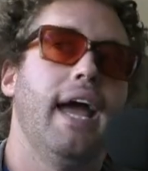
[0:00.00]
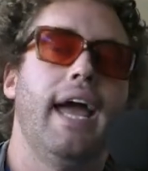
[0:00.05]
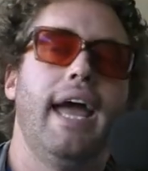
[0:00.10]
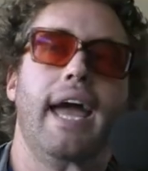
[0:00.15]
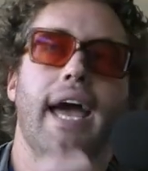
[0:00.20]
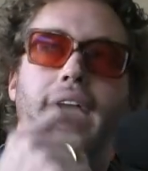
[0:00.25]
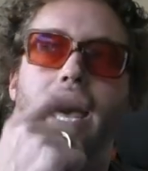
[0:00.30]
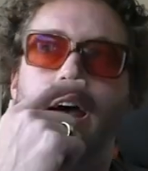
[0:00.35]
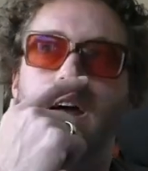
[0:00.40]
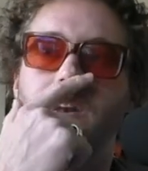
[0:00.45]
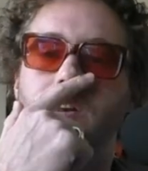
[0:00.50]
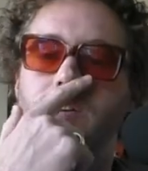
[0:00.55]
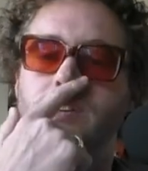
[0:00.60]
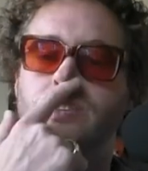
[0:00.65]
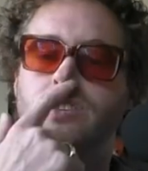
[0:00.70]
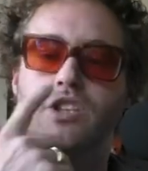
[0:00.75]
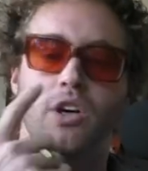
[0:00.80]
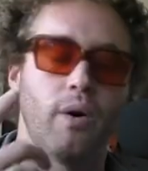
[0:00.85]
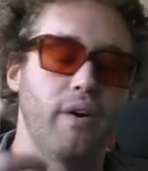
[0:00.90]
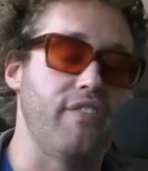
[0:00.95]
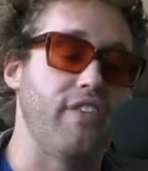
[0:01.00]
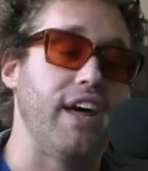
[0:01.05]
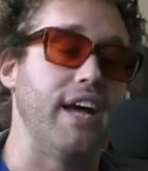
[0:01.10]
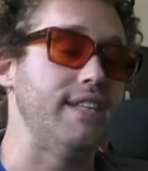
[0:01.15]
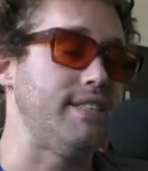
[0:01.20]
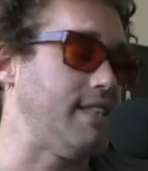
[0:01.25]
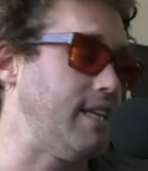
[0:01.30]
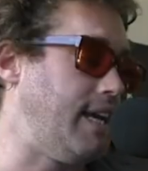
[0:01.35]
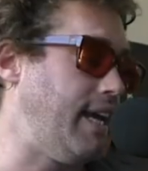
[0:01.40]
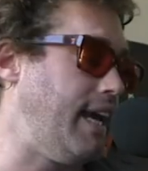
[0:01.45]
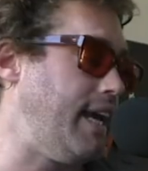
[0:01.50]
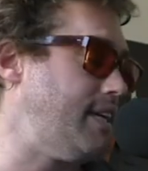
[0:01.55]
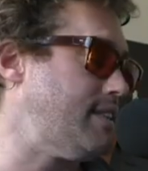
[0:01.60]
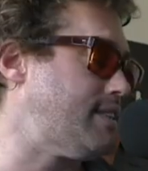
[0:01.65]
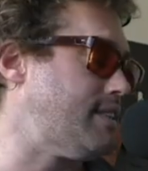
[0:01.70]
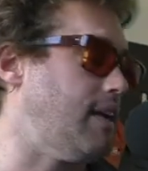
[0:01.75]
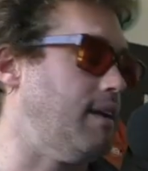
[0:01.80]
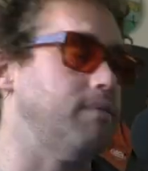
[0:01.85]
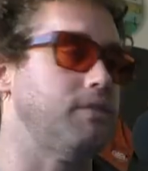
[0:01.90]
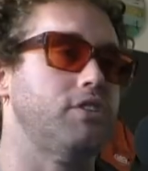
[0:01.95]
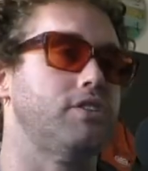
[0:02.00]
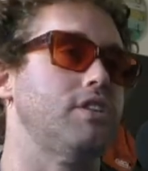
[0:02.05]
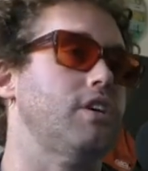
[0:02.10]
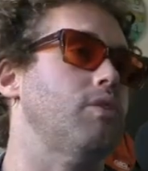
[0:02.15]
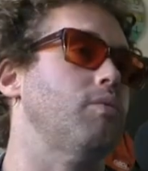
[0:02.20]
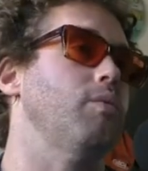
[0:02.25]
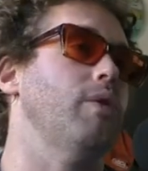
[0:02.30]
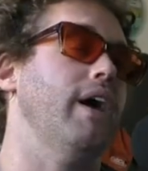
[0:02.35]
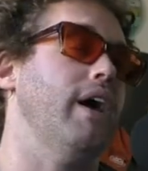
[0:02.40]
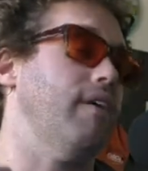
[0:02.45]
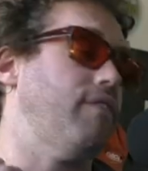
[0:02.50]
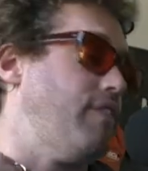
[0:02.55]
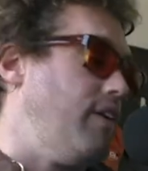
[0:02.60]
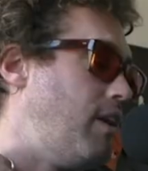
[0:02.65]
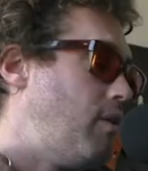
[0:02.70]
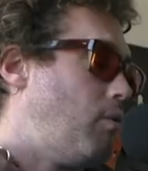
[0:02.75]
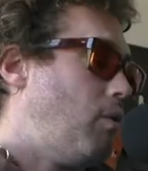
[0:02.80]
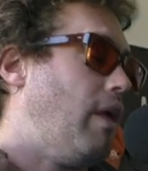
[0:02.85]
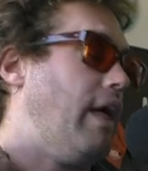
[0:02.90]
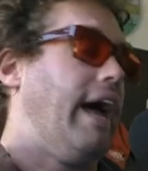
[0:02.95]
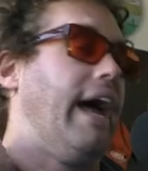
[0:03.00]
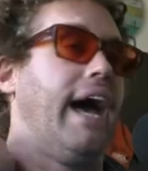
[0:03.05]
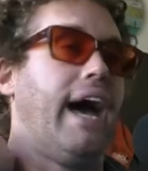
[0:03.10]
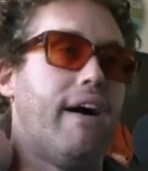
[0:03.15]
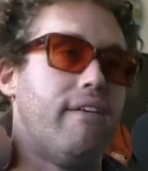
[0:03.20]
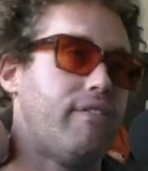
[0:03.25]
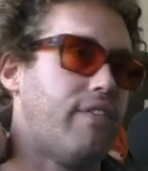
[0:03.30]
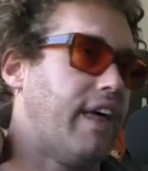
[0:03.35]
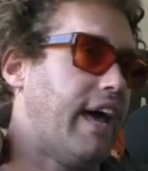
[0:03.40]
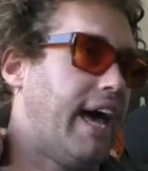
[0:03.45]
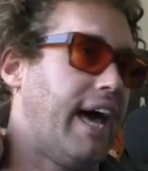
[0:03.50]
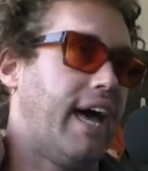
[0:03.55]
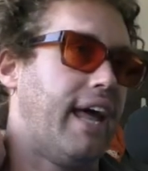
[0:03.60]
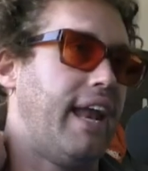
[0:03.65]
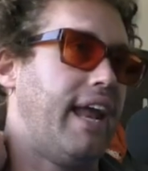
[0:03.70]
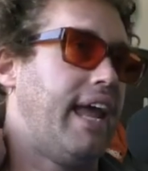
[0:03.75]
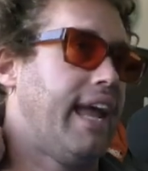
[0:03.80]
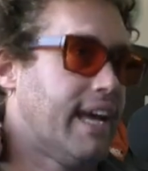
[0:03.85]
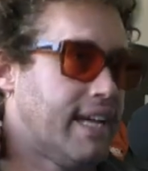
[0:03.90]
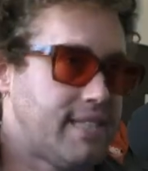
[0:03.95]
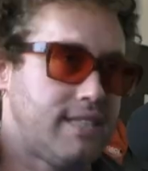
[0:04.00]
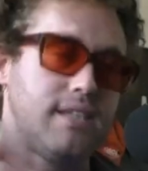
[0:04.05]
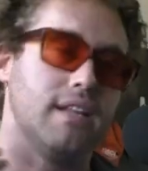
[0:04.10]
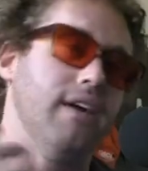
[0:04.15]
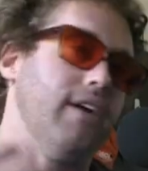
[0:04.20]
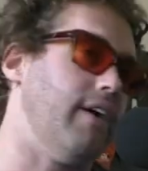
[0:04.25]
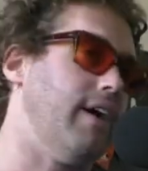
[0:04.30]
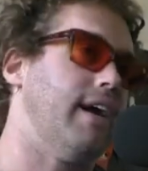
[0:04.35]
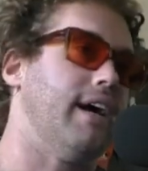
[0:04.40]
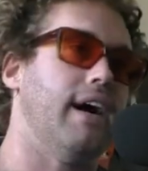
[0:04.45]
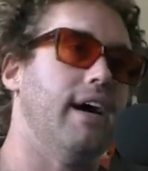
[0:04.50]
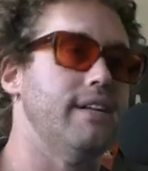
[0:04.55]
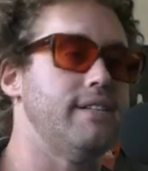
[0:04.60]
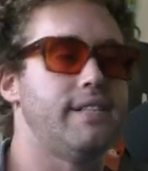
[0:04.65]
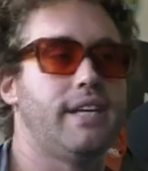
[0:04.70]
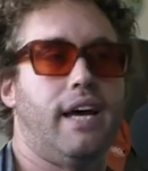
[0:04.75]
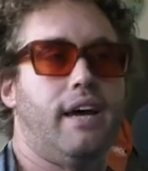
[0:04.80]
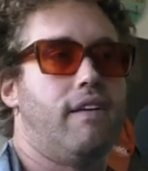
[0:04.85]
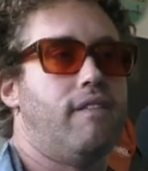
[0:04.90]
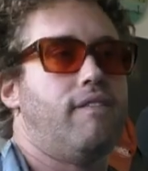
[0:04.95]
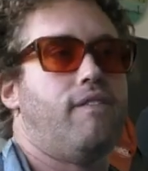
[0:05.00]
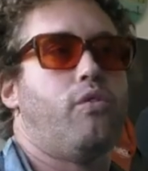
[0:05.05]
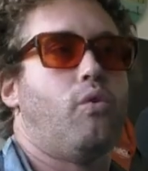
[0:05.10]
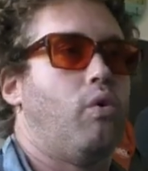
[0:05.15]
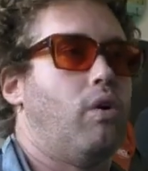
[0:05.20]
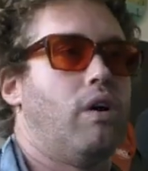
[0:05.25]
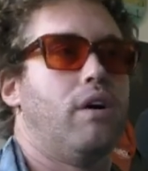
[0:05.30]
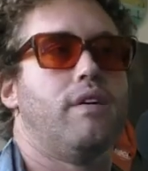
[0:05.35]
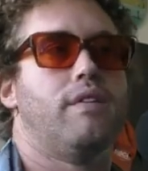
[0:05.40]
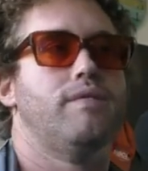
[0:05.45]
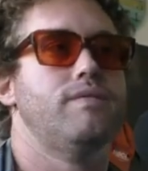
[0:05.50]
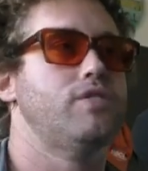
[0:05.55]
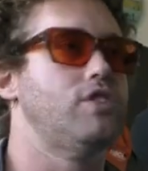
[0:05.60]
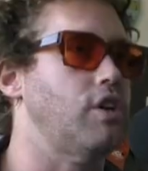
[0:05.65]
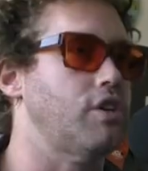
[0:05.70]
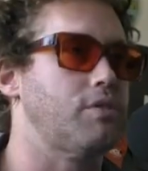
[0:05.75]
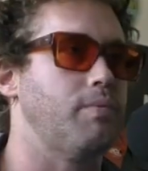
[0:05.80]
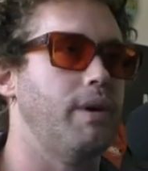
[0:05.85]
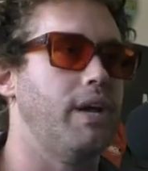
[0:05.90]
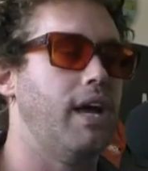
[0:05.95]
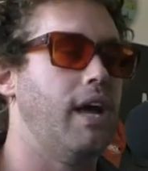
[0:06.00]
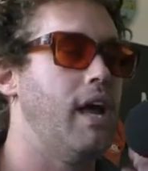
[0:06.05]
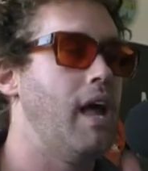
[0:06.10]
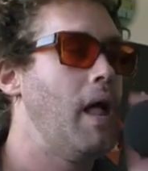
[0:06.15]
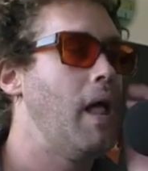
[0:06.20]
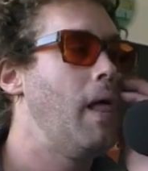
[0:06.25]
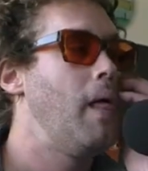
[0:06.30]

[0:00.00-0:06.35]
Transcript: And so if that's the case, then I'm just going to riff and we'll have that ancillary content for social media.